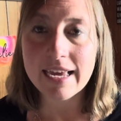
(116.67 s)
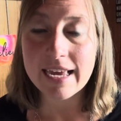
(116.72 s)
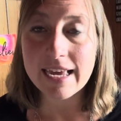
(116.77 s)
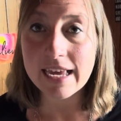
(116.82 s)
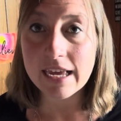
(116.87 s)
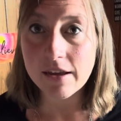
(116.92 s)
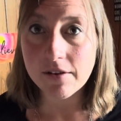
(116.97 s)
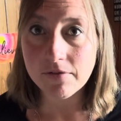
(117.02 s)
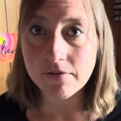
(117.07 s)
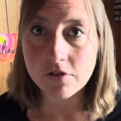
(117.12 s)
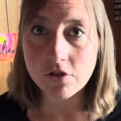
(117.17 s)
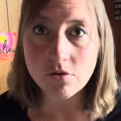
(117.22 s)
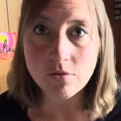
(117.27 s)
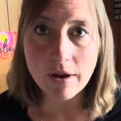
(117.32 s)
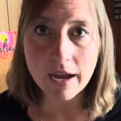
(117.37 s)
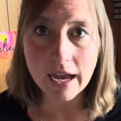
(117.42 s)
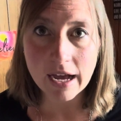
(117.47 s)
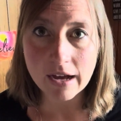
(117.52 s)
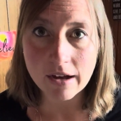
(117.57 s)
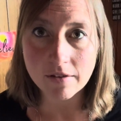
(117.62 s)
If you
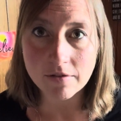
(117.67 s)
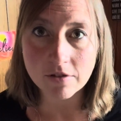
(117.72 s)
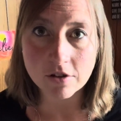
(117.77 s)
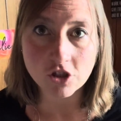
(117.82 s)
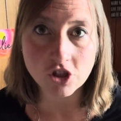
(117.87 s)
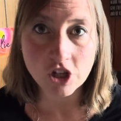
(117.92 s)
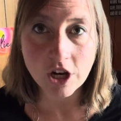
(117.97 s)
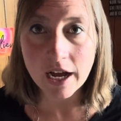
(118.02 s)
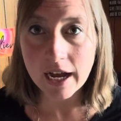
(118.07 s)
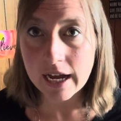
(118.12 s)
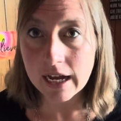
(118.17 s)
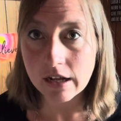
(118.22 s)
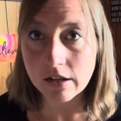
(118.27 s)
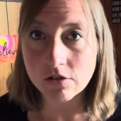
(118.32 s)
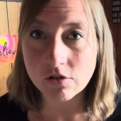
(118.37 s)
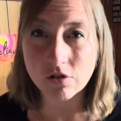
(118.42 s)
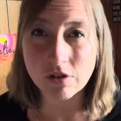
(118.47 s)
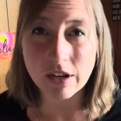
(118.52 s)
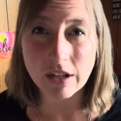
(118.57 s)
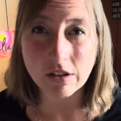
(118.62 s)
have a child
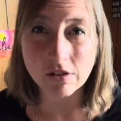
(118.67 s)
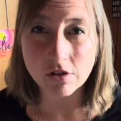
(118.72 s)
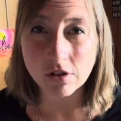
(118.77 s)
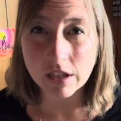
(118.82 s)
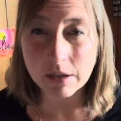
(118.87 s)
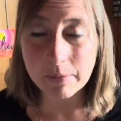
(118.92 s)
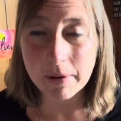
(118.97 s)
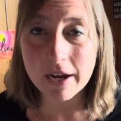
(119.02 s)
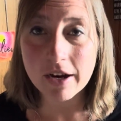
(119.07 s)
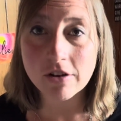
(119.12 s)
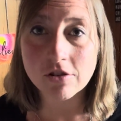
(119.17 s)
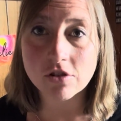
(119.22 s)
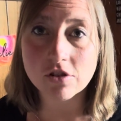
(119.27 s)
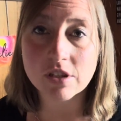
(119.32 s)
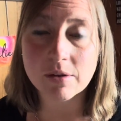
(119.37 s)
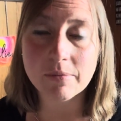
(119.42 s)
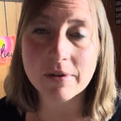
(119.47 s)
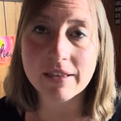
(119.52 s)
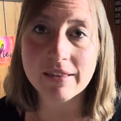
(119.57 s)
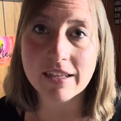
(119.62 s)
or an elderly parent or
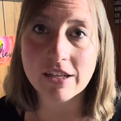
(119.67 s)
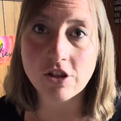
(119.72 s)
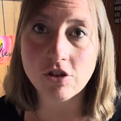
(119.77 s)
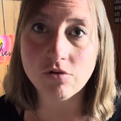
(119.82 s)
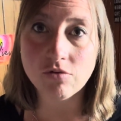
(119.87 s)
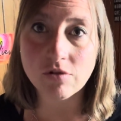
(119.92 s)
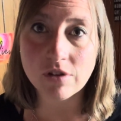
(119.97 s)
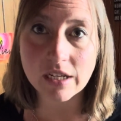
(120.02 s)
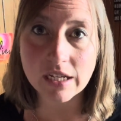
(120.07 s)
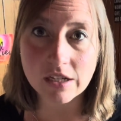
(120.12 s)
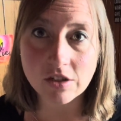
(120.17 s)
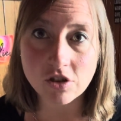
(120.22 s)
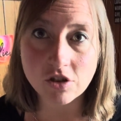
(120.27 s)
somebody that you need